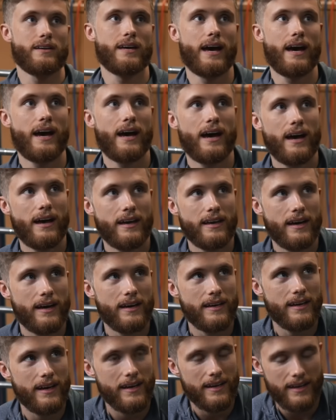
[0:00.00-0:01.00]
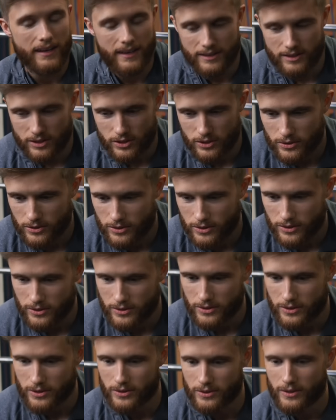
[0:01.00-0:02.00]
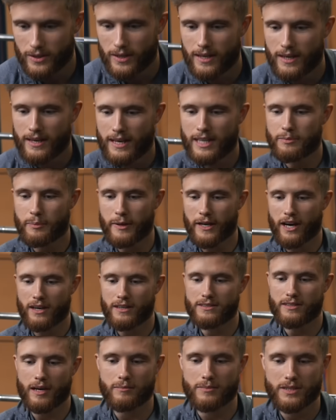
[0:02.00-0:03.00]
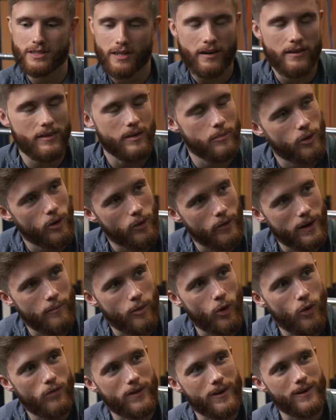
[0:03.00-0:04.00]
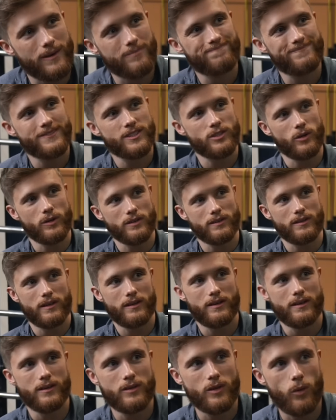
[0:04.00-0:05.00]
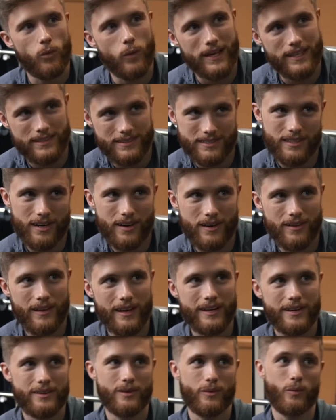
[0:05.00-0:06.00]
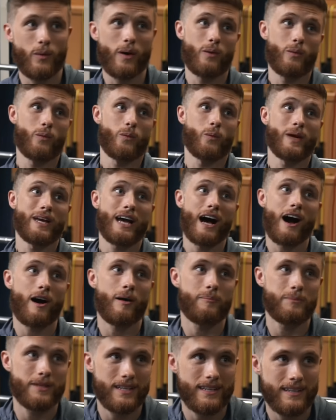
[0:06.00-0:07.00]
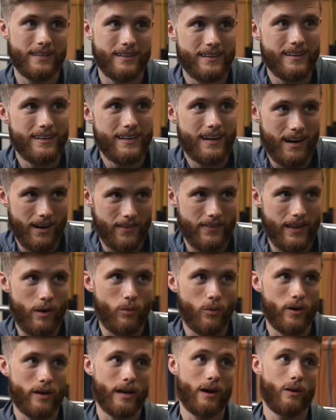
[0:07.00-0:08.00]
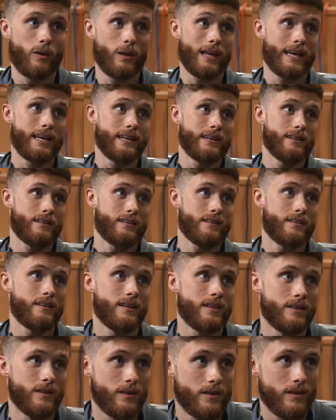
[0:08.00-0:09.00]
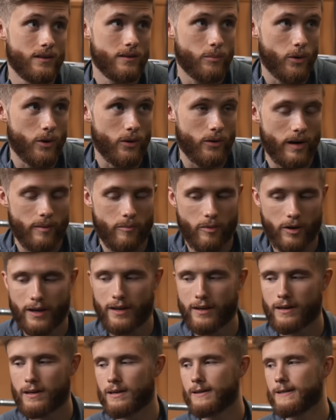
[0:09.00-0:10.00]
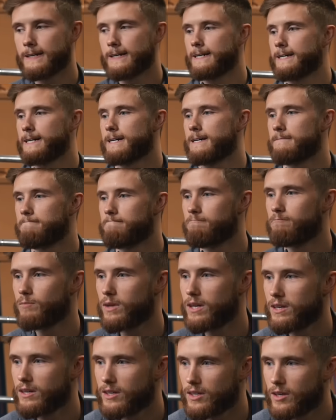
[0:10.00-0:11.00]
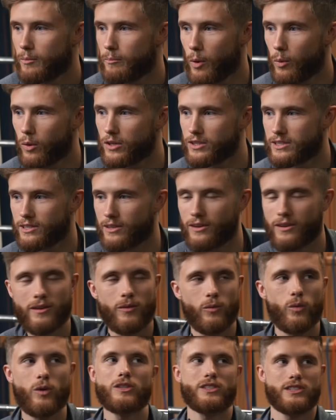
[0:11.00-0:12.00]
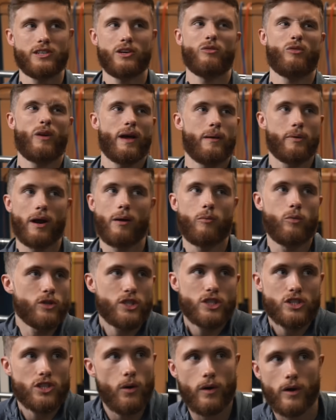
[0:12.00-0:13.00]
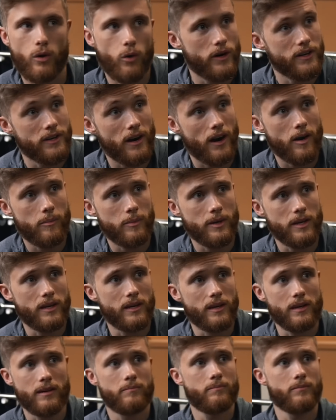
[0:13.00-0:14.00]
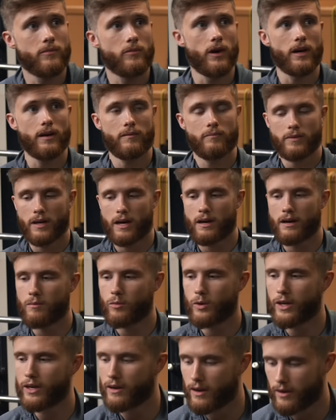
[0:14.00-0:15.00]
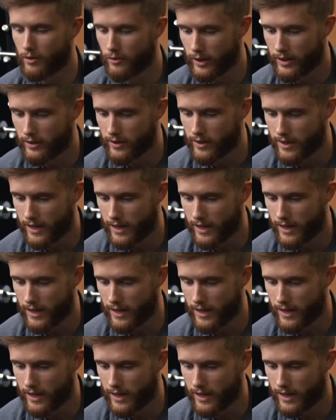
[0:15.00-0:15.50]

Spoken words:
Yeah. True. It's because I'm starting the program over, so the weights start lighter than where we hopped in on that workout late in the program, right? But we'll still ramp it up. We'll just go according to RPE, right? We can auto-regulate